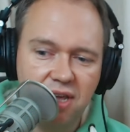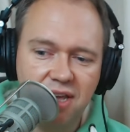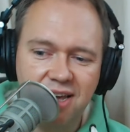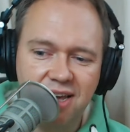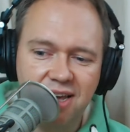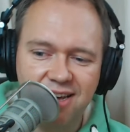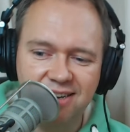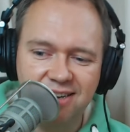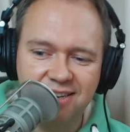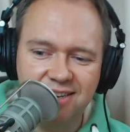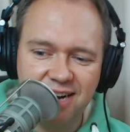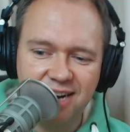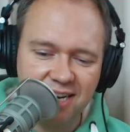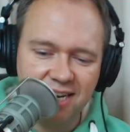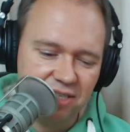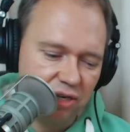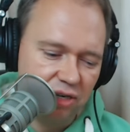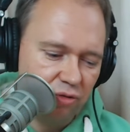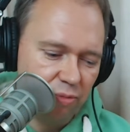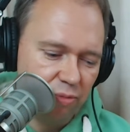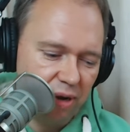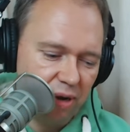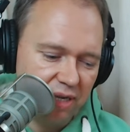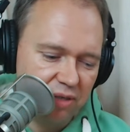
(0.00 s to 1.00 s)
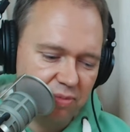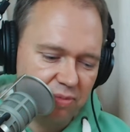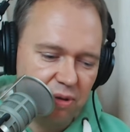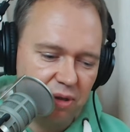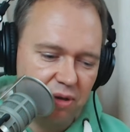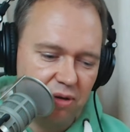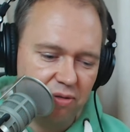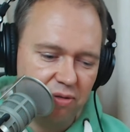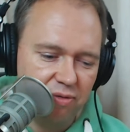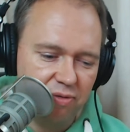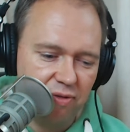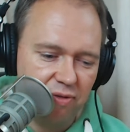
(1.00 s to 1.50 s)
It actually reminds me
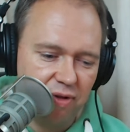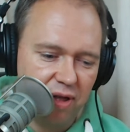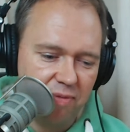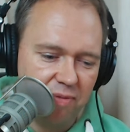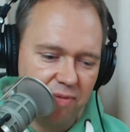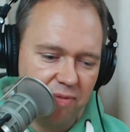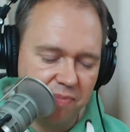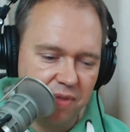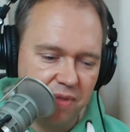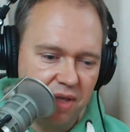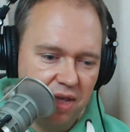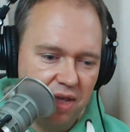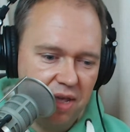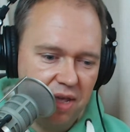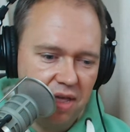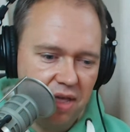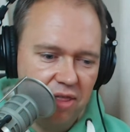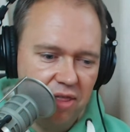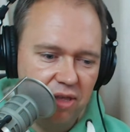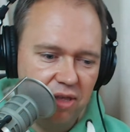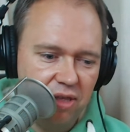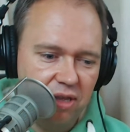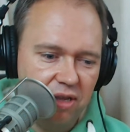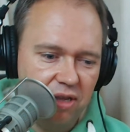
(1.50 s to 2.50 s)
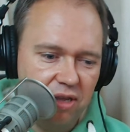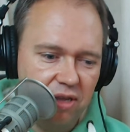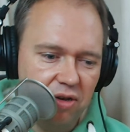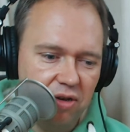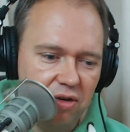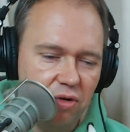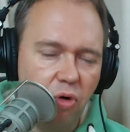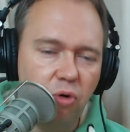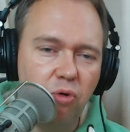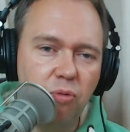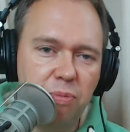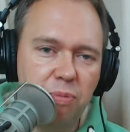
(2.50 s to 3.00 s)
of the
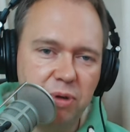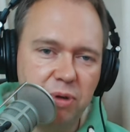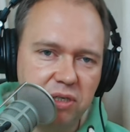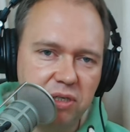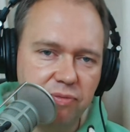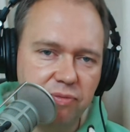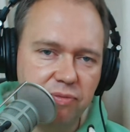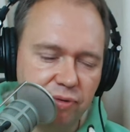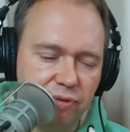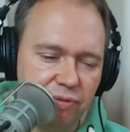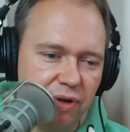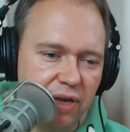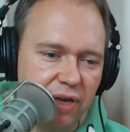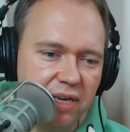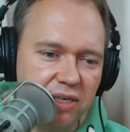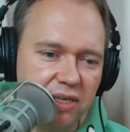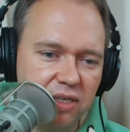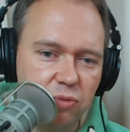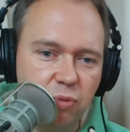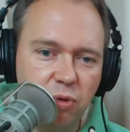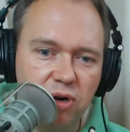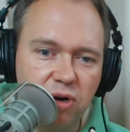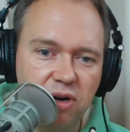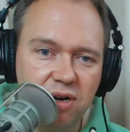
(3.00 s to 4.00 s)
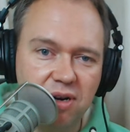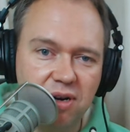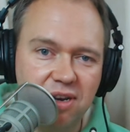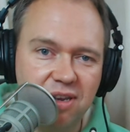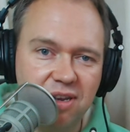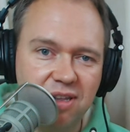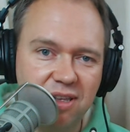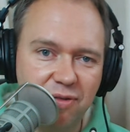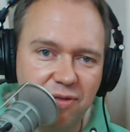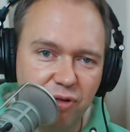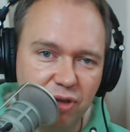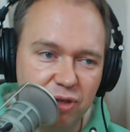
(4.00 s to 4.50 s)
old piece of advice when
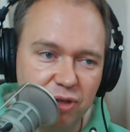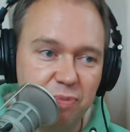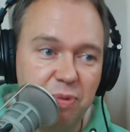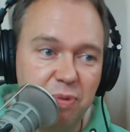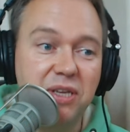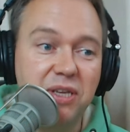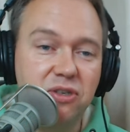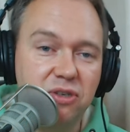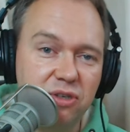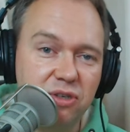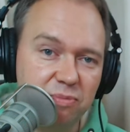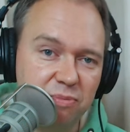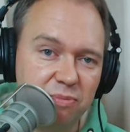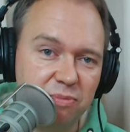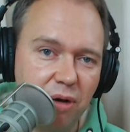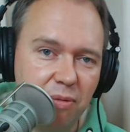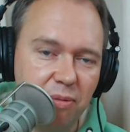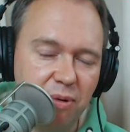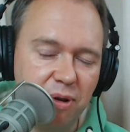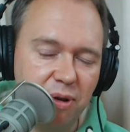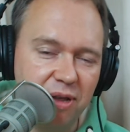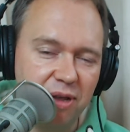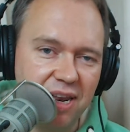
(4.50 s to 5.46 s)
giving speeches in public,